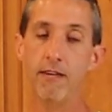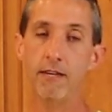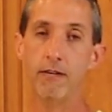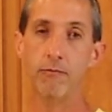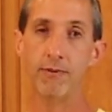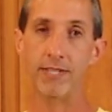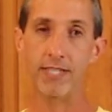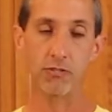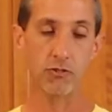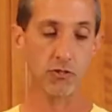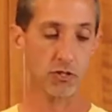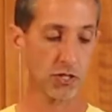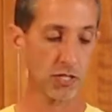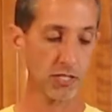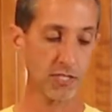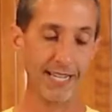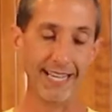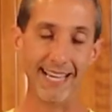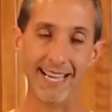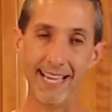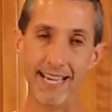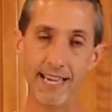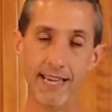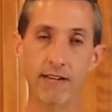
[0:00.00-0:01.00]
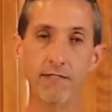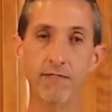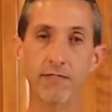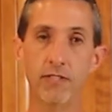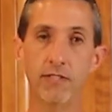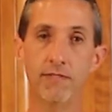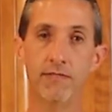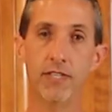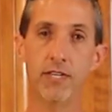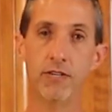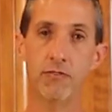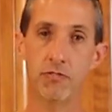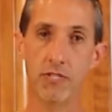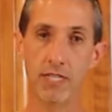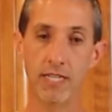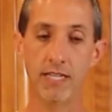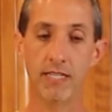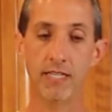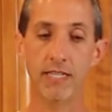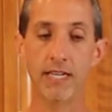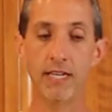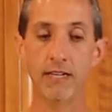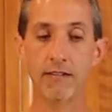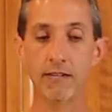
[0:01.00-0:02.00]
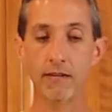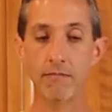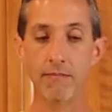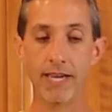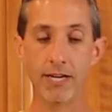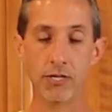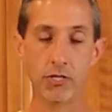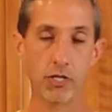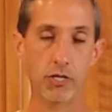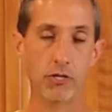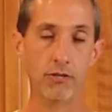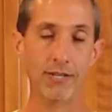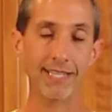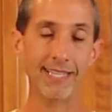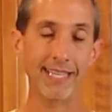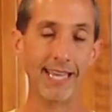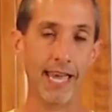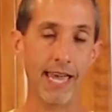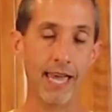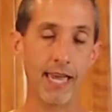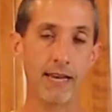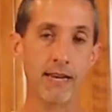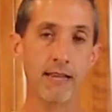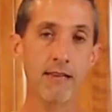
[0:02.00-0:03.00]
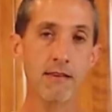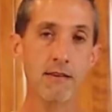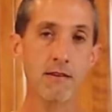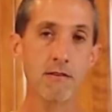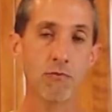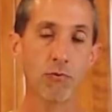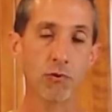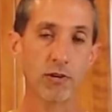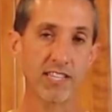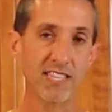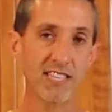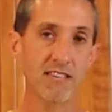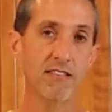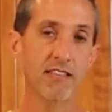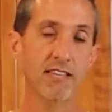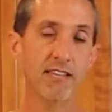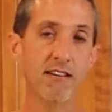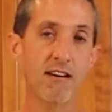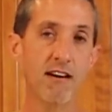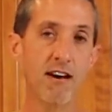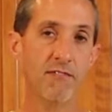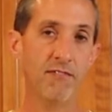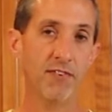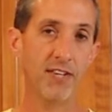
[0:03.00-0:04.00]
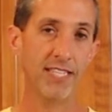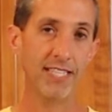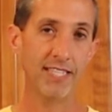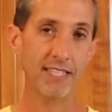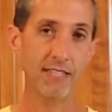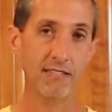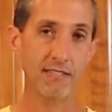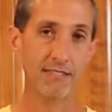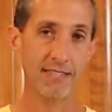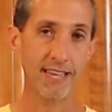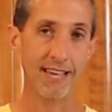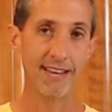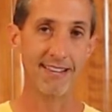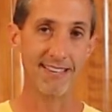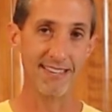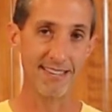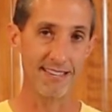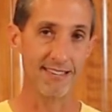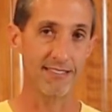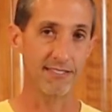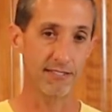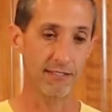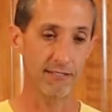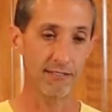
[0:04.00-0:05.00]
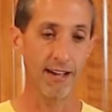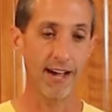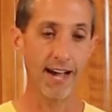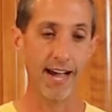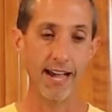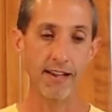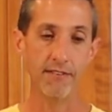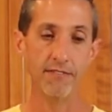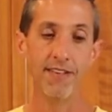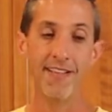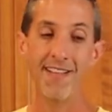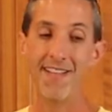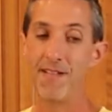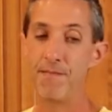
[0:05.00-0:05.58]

We use just a handful of those in here to make sure, again, we're killing off any yeast that is alive.